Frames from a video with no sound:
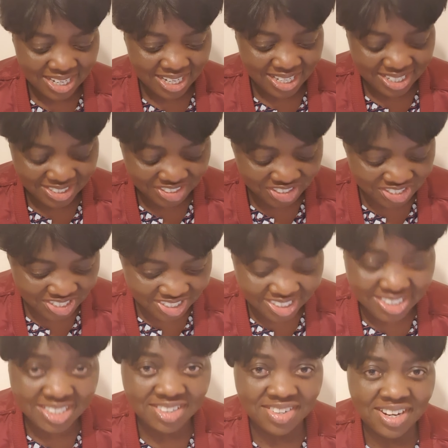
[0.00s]
uh,
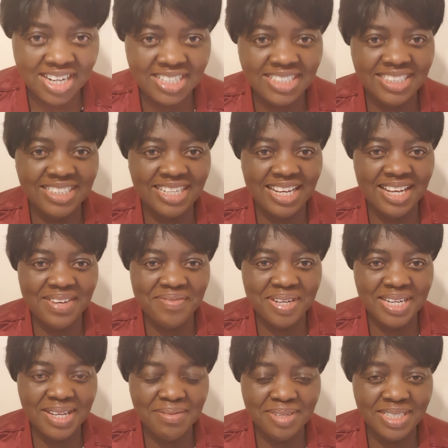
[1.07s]
Jesus Christ. Uh,
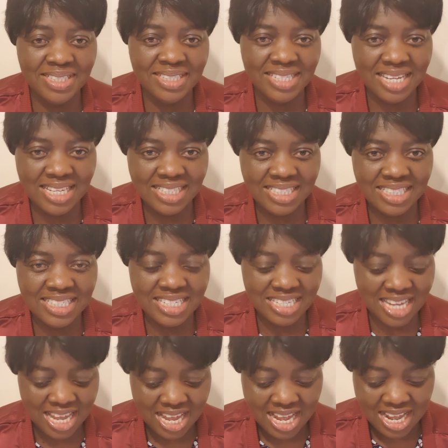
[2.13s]
my name is Nancy.